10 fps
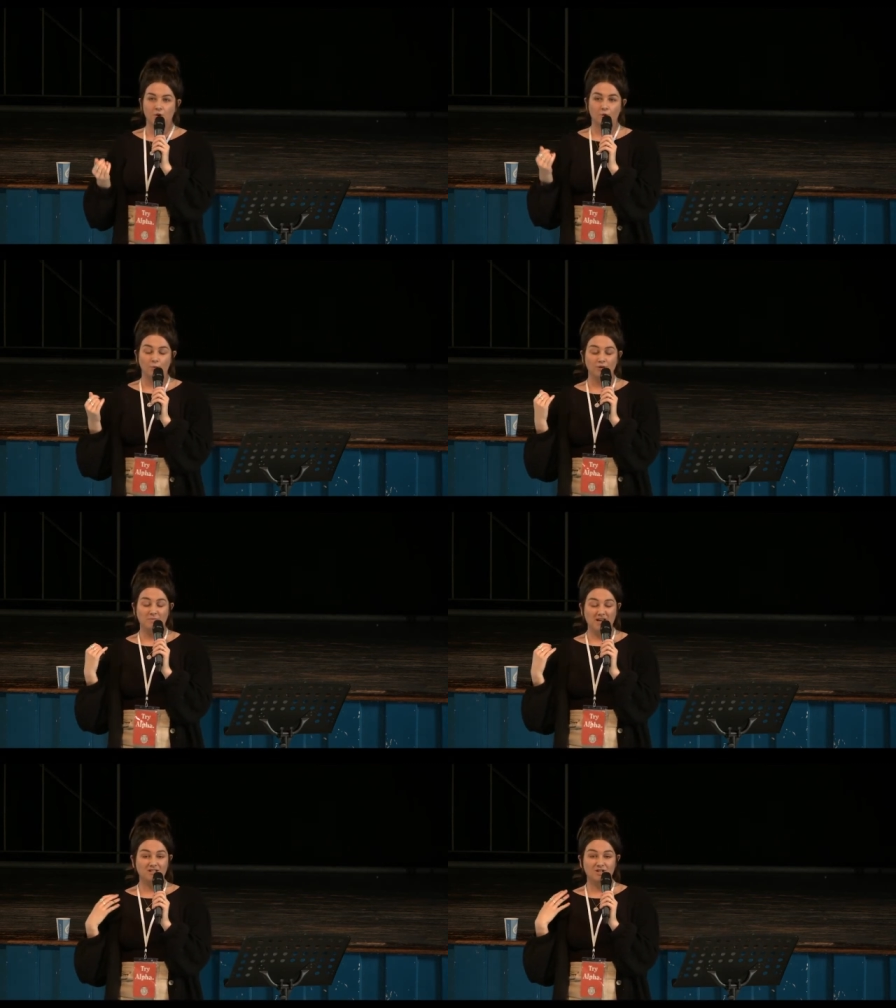would
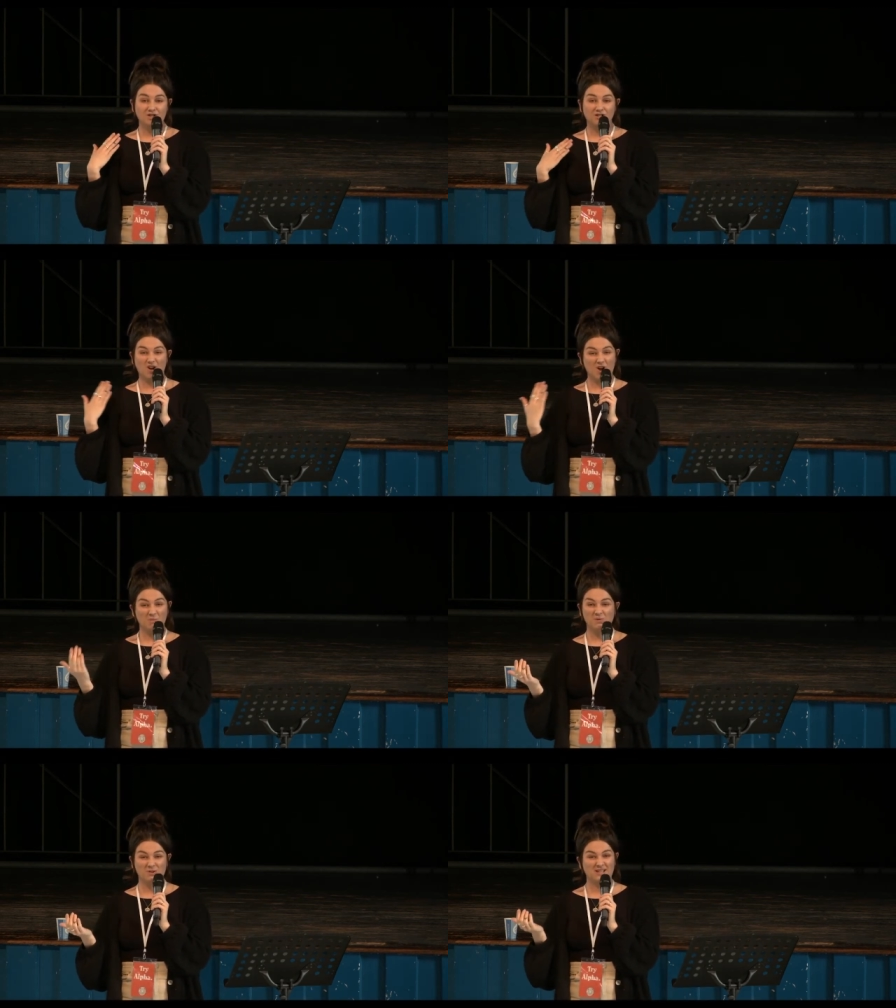be to just
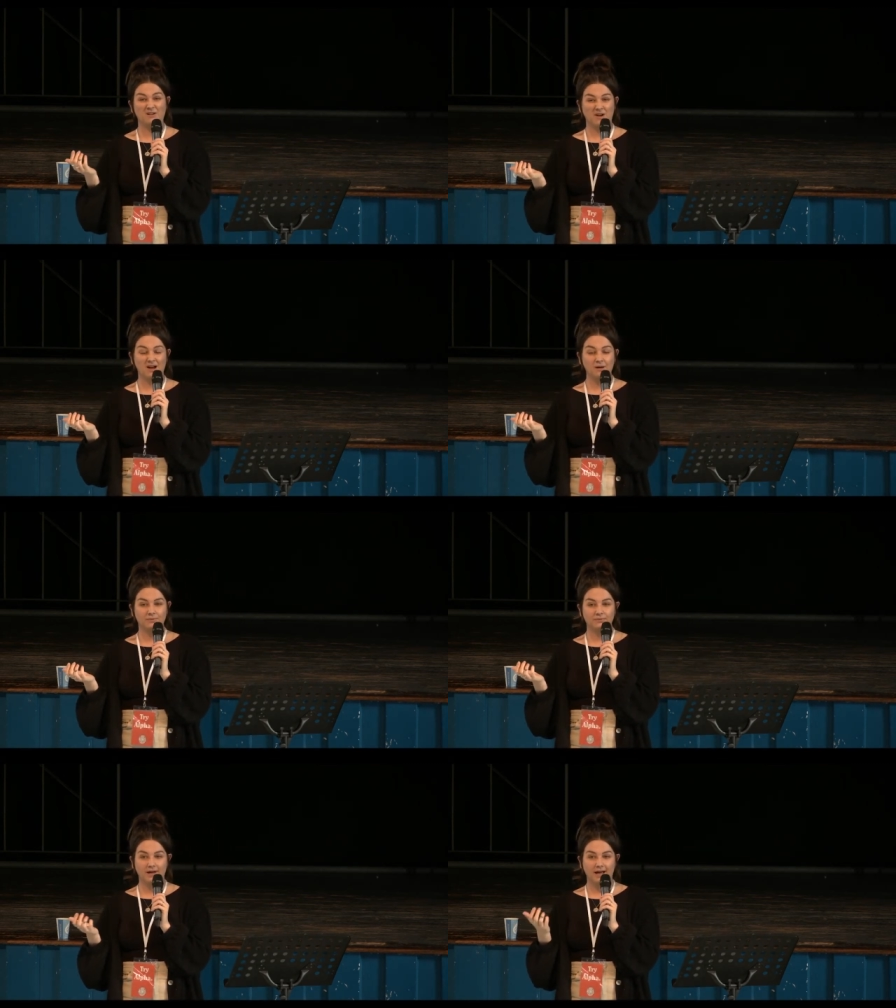open yourself up
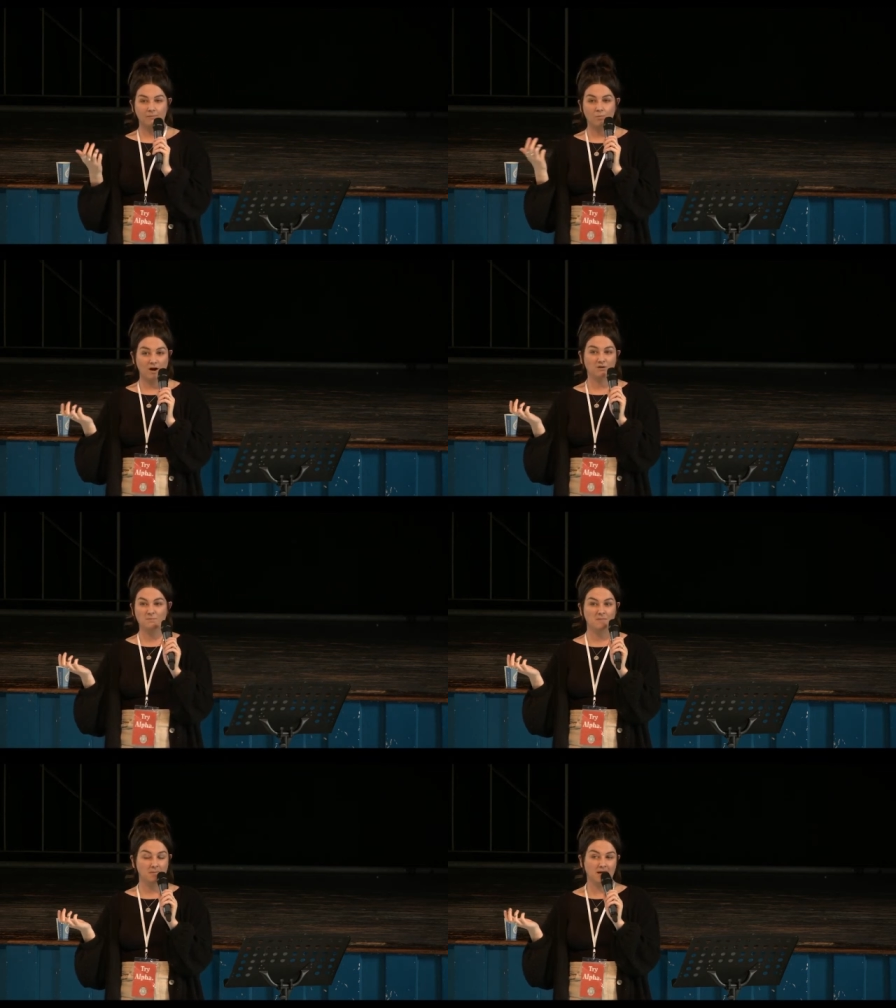and welcome
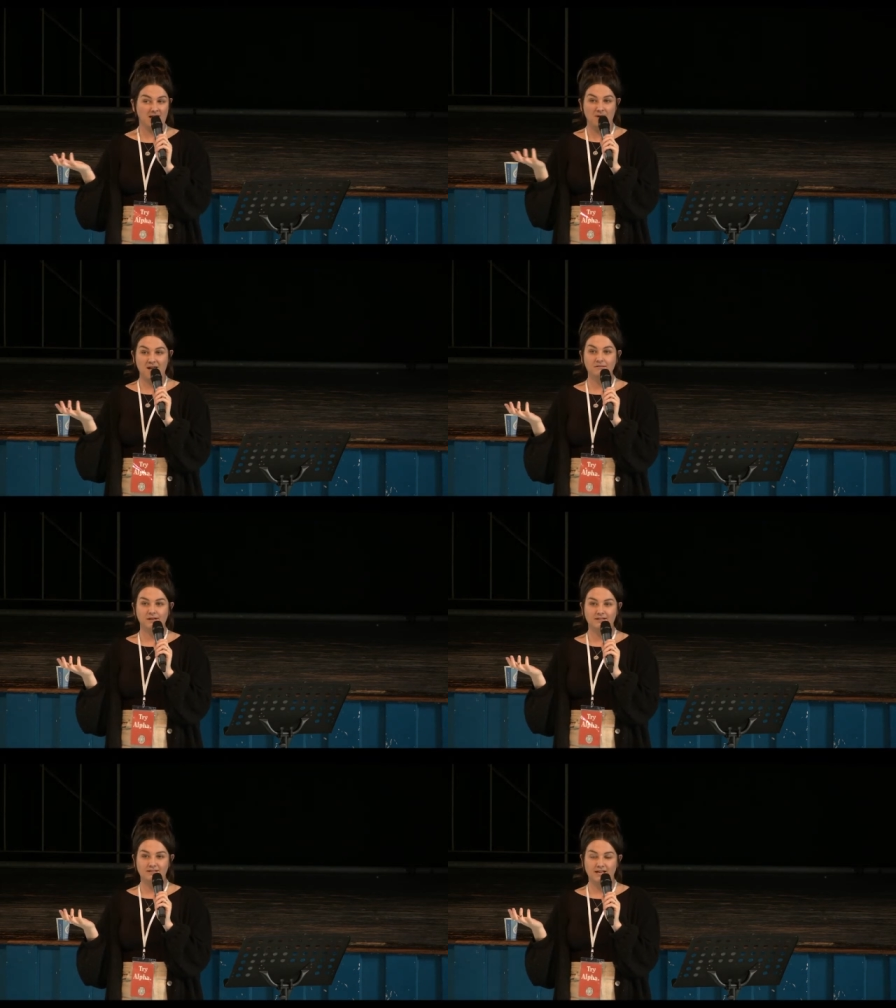him, him in
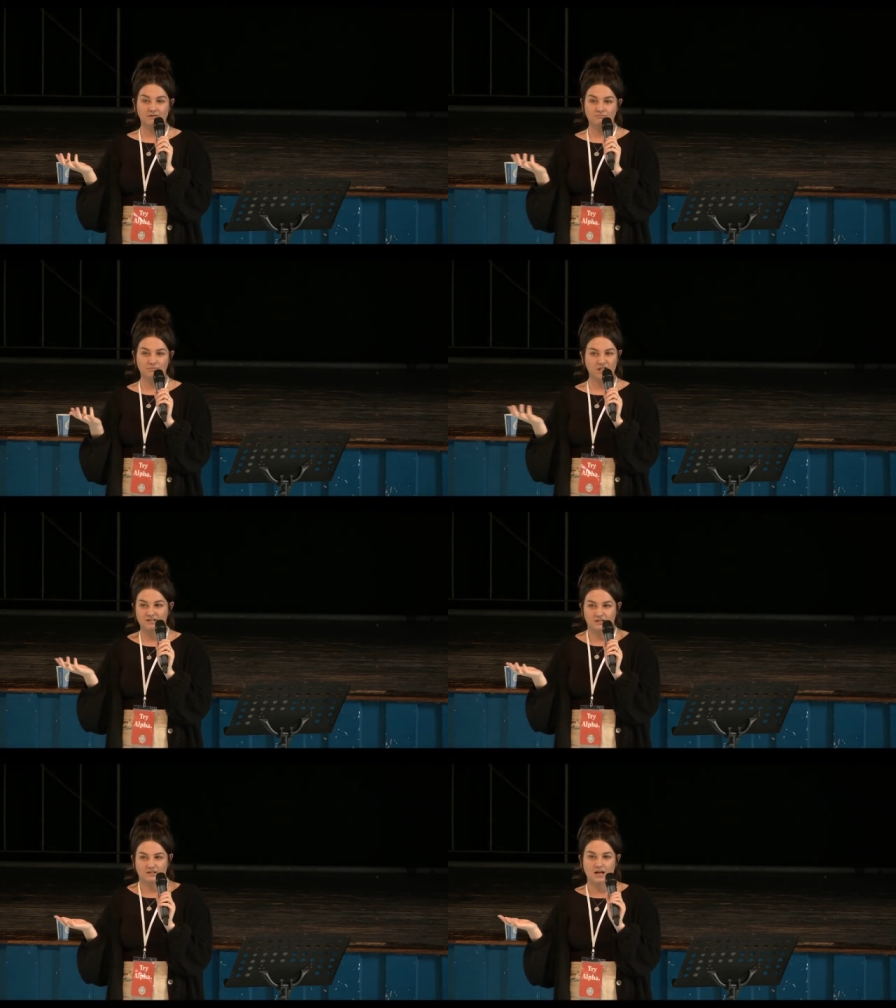and say,
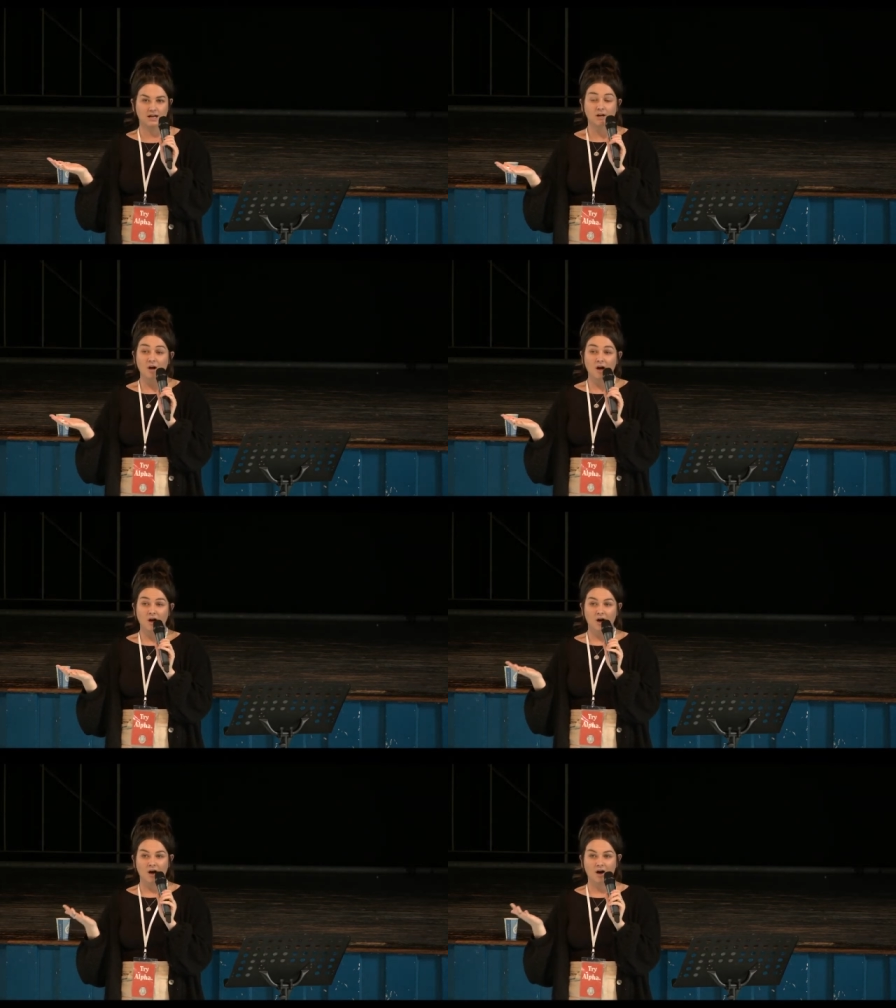Jesus, like,
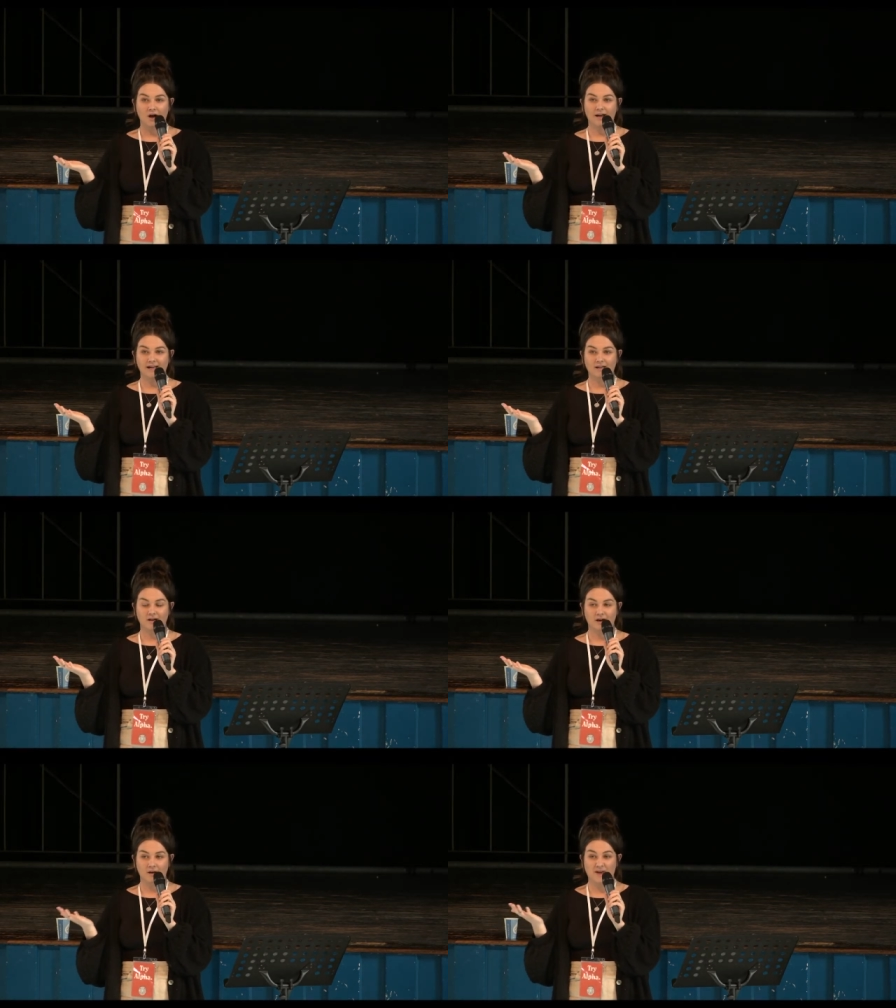I,
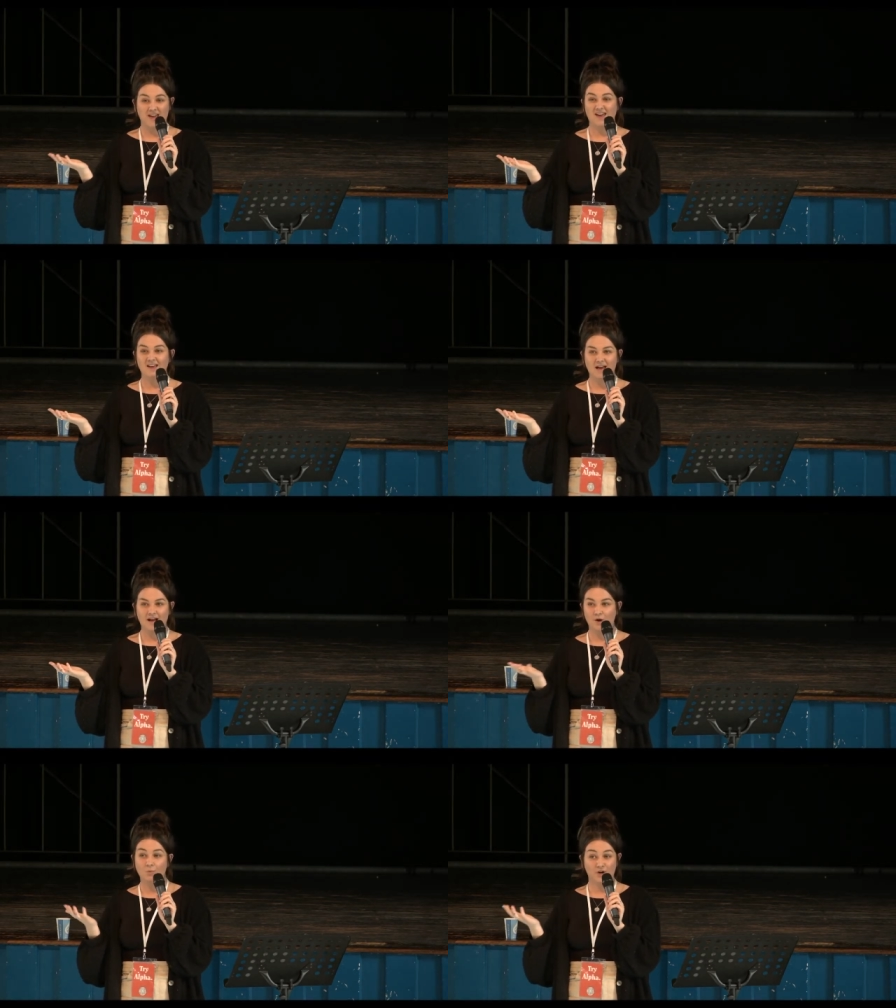I'm here
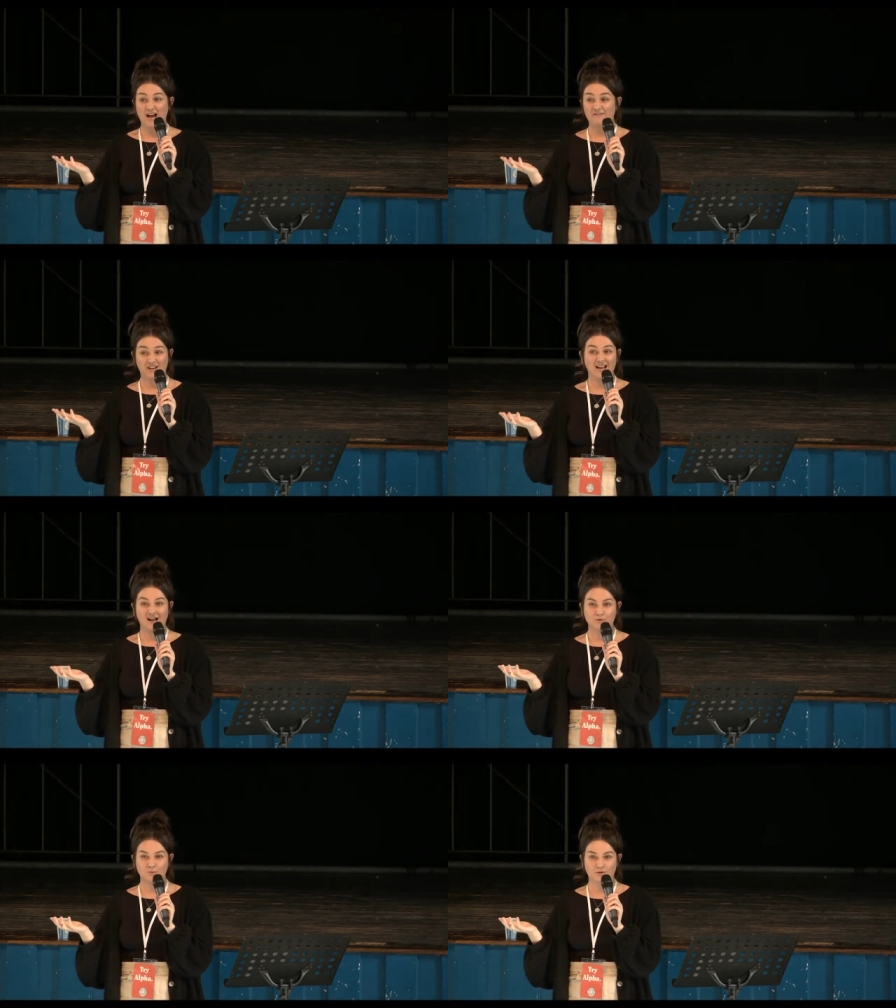and I want to have an
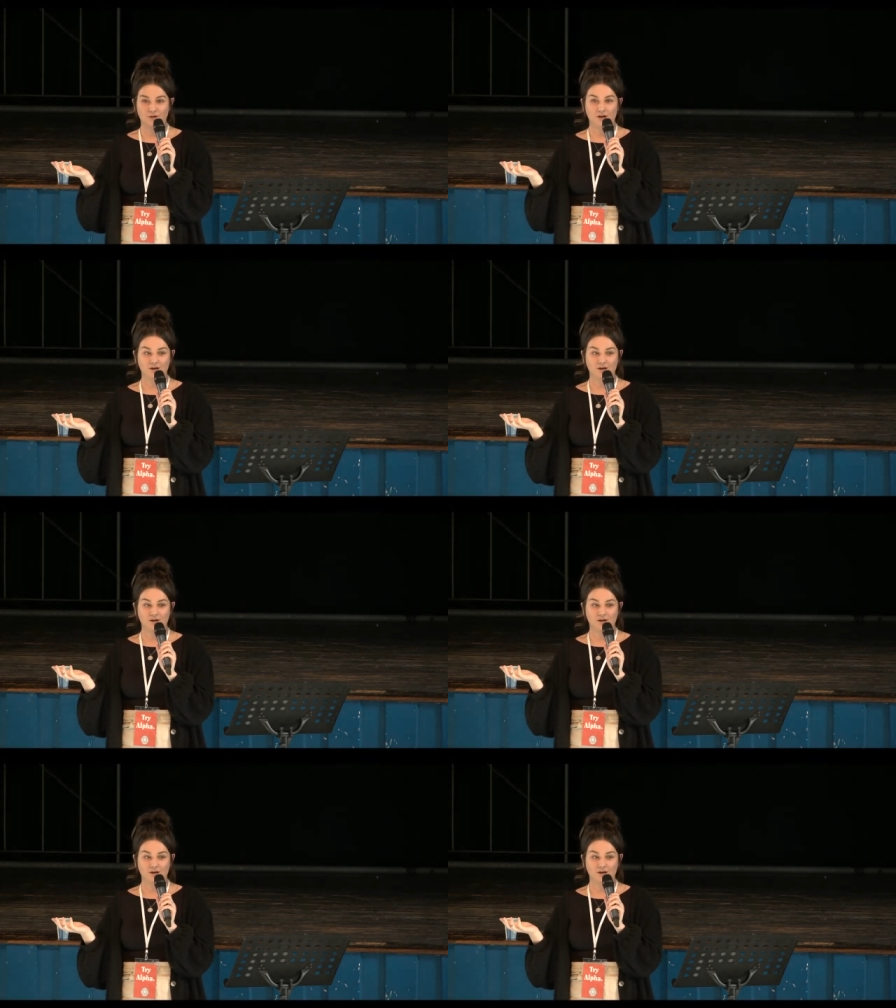encounter with you.